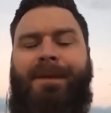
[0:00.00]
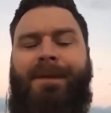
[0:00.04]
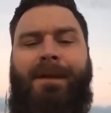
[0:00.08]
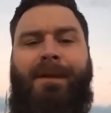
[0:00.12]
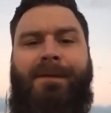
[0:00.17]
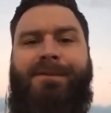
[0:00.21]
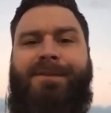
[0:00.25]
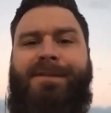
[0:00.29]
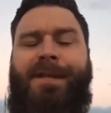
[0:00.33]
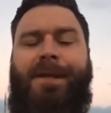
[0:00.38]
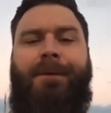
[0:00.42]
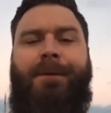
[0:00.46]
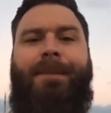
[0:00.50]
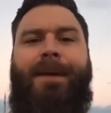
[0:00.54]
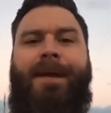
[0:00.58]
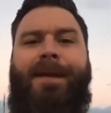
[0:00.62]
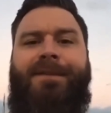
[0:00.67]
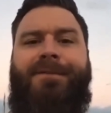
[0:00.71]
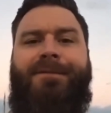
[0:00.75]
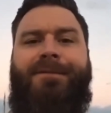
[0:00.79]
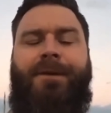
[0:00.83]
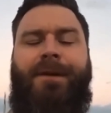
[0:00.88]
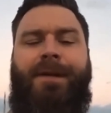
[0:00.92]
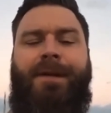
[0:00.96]
still
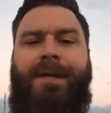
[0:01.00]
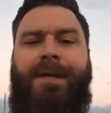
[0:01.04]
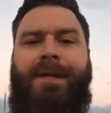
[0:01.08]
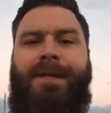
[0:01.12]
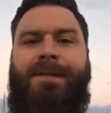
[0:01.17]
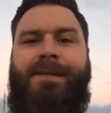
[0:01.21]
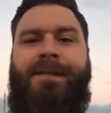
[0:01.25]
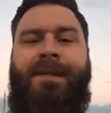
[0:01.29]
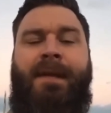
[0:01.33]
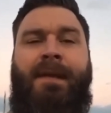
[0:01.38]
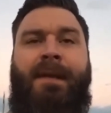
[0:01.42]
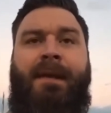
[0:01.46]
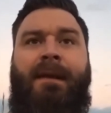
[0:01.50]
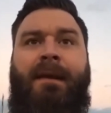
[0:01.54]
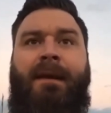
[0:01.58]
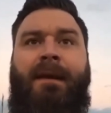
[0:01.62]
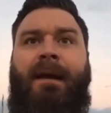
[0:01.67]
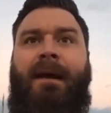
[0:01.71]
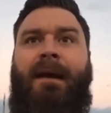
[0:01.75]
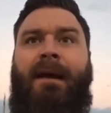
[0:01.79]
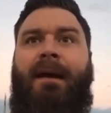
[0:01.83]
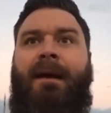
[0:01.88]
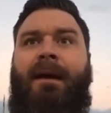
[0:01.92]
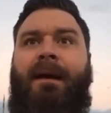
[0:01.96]
best friends.
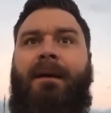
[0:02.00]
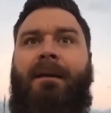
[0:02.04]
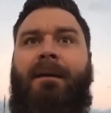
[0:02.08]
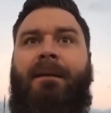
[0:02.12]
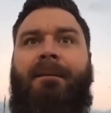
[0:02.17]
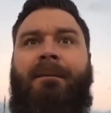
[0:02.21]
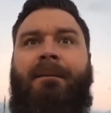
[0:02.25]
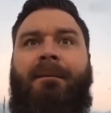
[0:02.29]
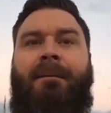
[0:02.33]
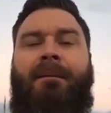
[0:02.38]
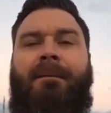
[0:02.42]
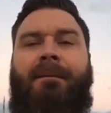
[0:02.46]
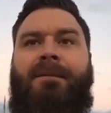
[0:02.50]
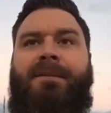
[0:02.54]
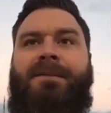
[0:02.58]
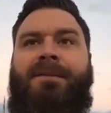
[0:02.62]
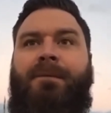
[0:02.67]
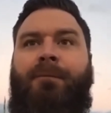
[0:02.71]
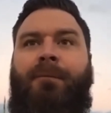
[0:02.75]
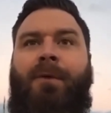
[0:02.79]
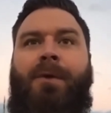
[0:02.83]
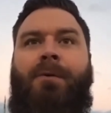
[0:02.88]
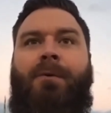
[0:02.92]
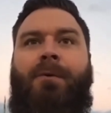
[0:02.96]

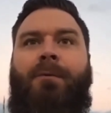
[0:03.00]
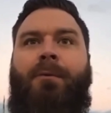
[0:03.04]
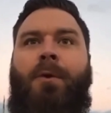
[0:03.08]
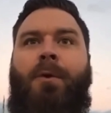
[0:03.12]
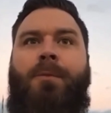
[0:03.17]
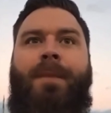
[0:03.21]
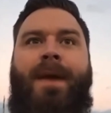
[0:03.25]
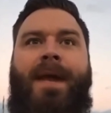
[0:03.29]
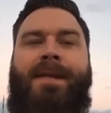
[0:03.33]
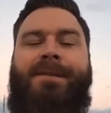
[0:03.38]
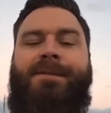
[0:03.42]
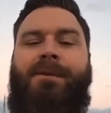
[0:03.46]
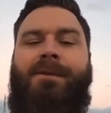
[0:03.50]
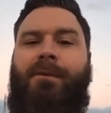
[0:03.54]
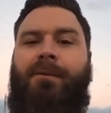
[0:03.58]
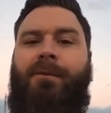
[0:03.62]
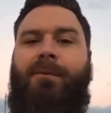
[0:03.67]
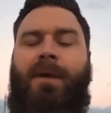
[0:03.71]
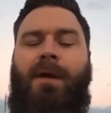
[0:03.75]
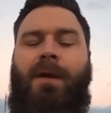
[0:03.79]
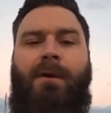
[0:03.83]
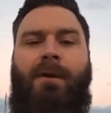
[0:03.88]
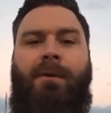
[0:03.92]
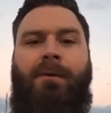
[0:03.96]
We were roommates on the
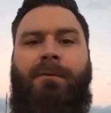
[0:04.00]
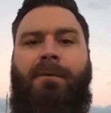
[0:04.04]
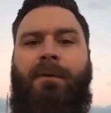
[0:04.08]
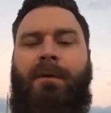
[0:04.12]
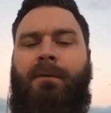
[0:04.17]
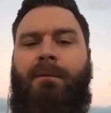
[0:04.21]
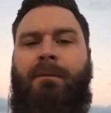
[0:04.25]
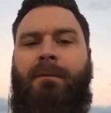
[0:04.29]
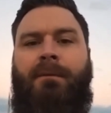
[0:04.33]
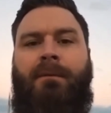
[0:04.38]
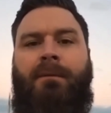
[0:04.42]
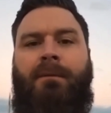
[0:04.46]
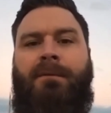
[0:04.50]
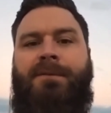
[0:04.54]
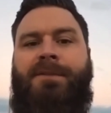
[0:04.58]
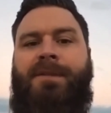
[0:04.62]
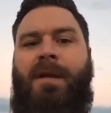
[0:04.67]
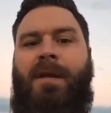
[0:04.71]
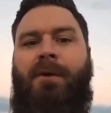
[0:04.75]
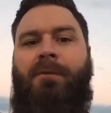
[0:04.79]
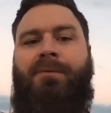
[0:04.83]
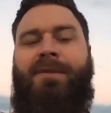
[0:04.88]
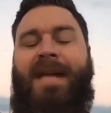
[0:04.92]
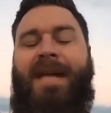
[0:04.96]
road.
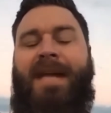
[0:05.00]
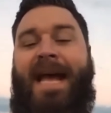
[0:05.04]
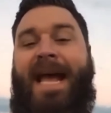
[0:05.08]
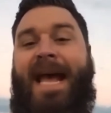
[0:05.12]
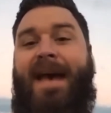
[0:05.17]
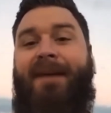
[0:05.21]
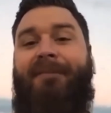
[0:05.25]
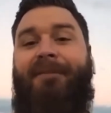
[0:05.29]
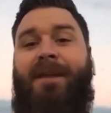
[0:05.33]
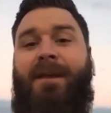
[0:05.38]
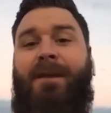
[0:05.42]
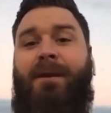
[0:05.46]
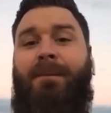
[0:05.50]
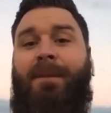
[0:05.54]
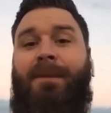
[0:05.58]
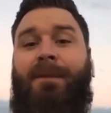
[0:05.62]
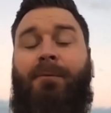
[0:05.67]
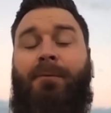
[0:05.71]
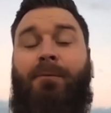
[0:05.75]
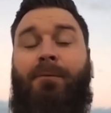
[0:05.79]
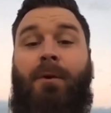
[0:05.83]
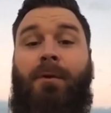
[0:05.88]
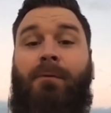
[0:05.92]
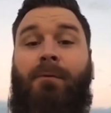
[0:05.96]
So to have him in the
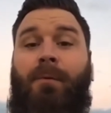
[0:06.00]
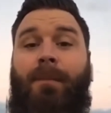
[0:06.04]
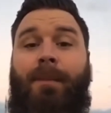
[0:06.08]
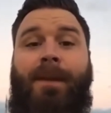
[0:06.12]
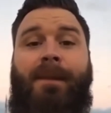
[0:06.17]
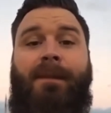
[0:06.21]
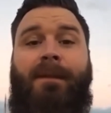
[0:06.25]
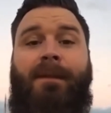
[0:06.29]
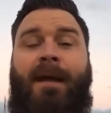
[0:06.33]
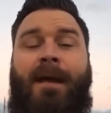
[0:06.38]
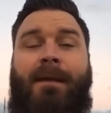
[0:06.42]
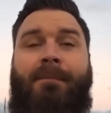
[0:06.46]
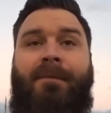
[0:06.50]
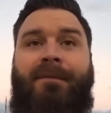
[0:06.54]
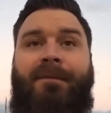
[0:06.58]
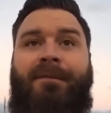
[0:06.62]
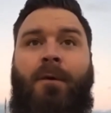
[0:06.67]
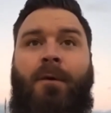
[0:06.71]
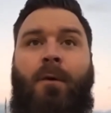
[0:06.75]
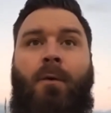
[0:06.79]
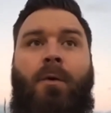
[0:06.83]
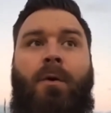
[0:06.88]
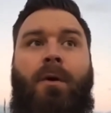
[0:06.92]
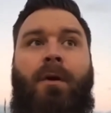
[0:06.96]
room with me the night
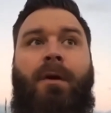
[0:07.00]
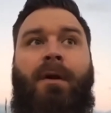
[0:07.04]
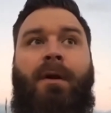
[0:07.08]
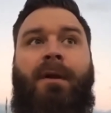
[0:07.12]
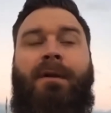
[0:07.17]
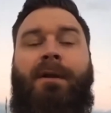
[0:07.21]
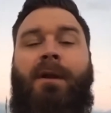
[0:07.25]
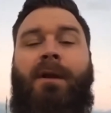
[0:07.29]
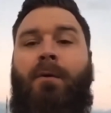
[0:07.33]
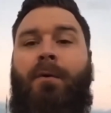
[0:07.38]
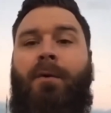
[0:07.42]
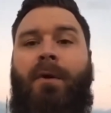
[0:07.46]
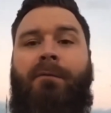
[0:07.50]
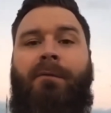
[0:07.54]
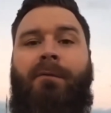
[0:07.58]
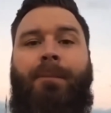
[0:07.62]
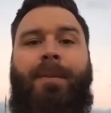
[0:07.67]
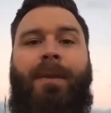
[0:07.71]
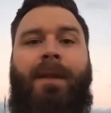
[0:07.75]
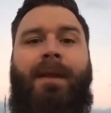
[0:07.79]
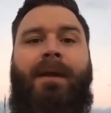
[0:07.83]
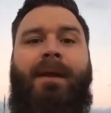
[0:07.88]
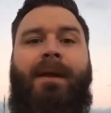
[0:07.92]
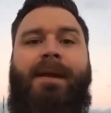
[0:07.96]
before and going over
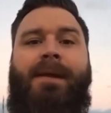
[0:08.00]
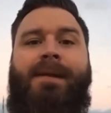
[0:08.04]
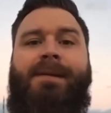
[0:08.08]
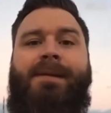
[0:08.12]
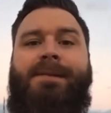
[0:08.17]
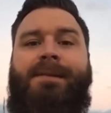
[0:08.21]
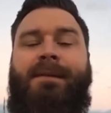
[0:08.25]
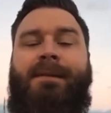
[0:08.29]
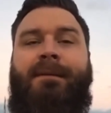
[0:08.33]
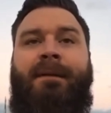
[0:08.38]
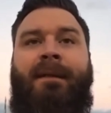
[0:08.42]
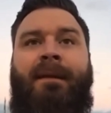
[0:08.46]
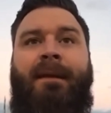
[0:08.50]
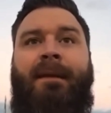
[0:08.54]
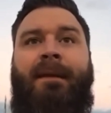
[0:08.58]
plays and